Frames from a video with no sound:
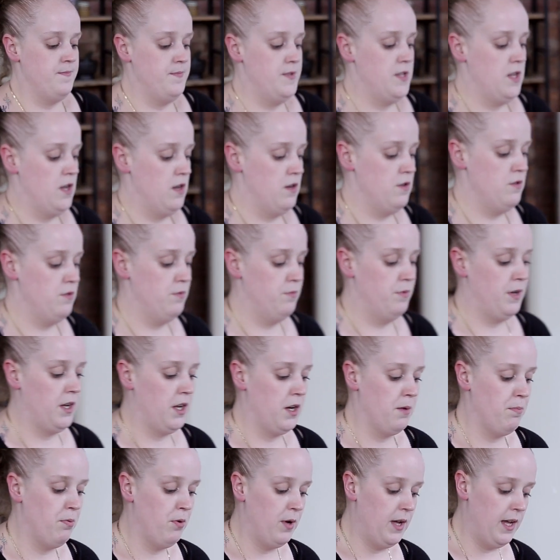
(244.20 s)
So we're
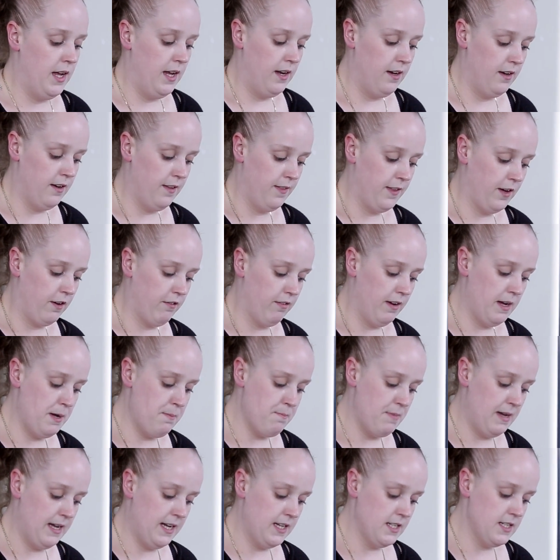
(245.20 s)
going to put in the
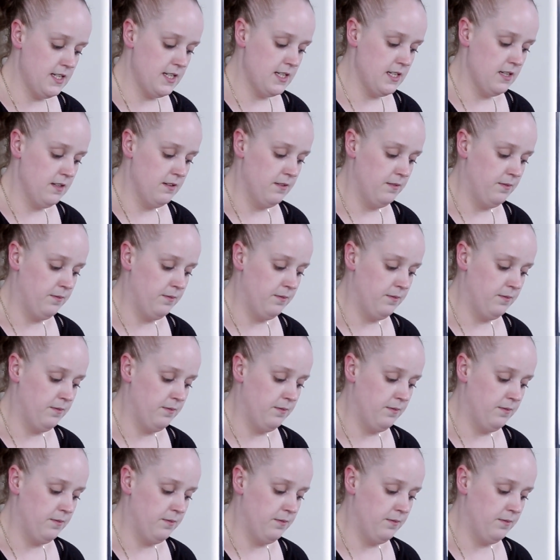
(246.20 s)
green beans,